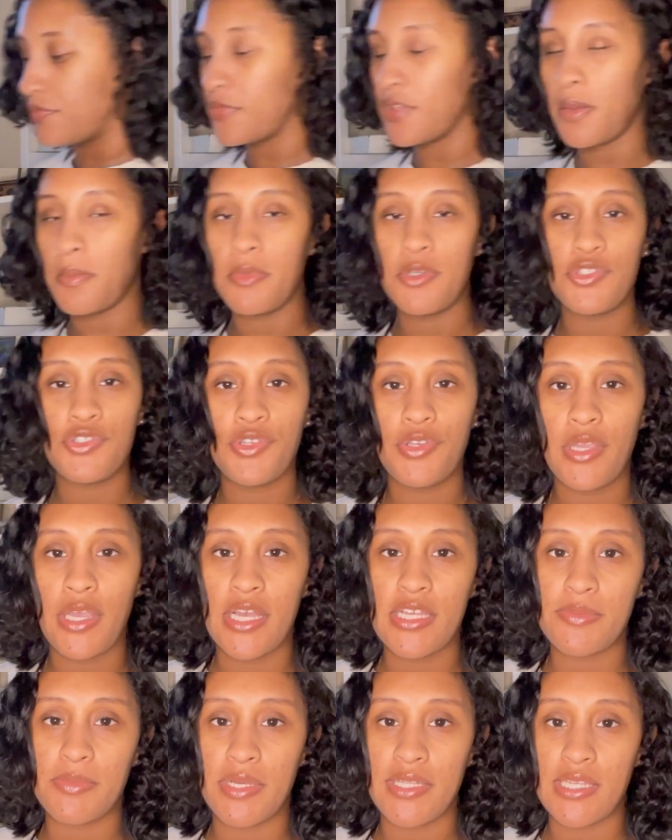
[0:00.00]
gonna show you
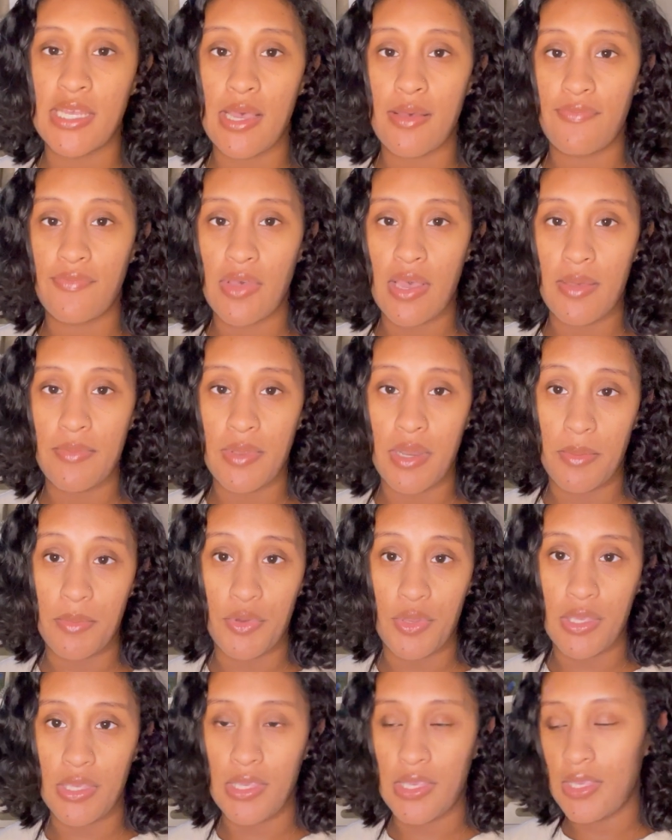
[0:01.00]
guys my top 5 that I'm
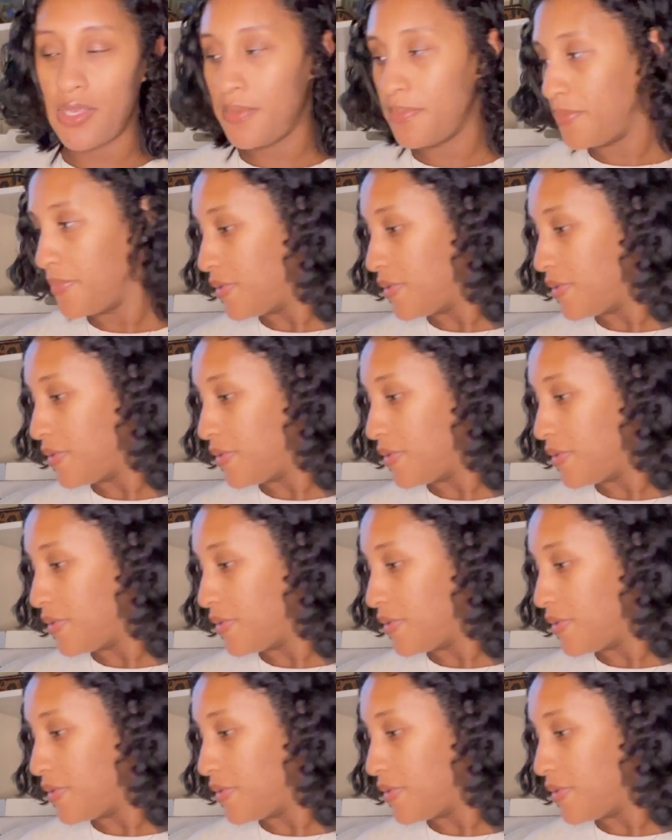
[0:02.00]
gonna keep.